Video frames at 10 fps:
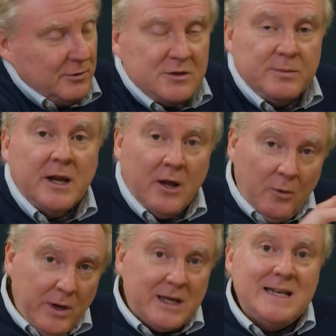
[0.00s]
Regiment.
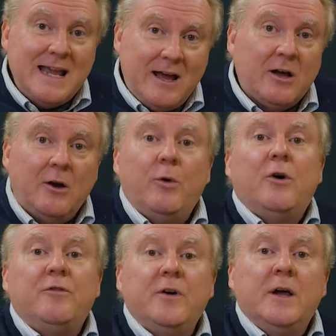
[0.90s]
We can now go
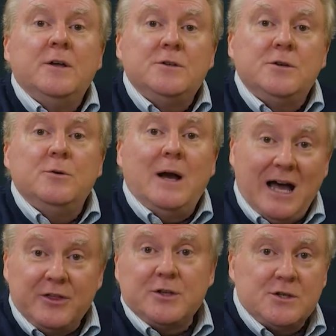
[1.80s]
off to
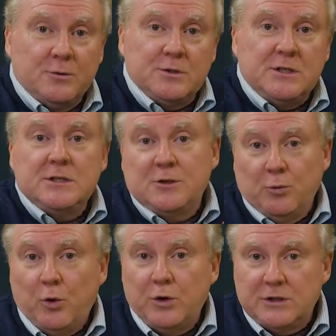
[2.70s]
other sources, the
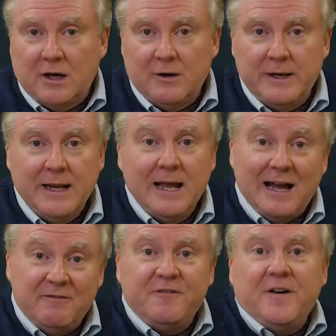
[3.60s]
War Diary,
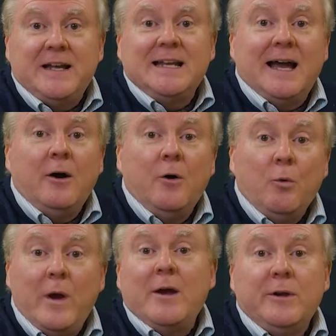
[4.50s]
and find out
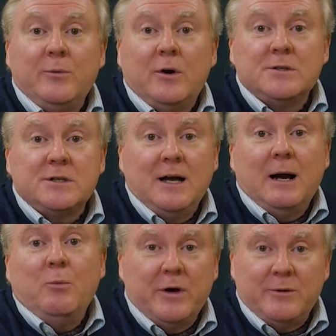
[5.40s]
where he was
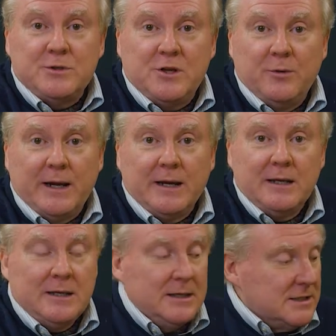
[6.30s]
and what he was doing.
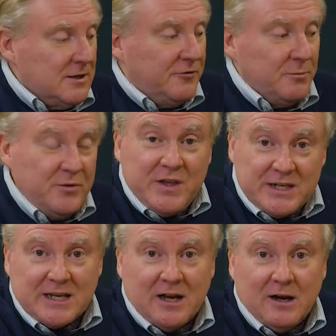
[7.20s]
So from
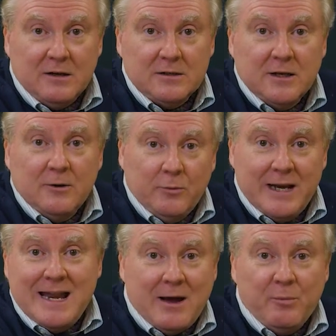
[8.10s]
this card, we're
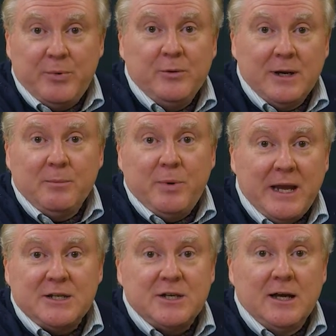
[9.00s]
now building a
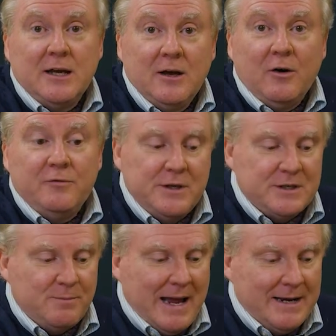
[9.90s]
picture of
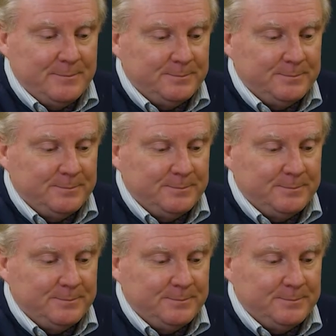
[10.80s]
this man.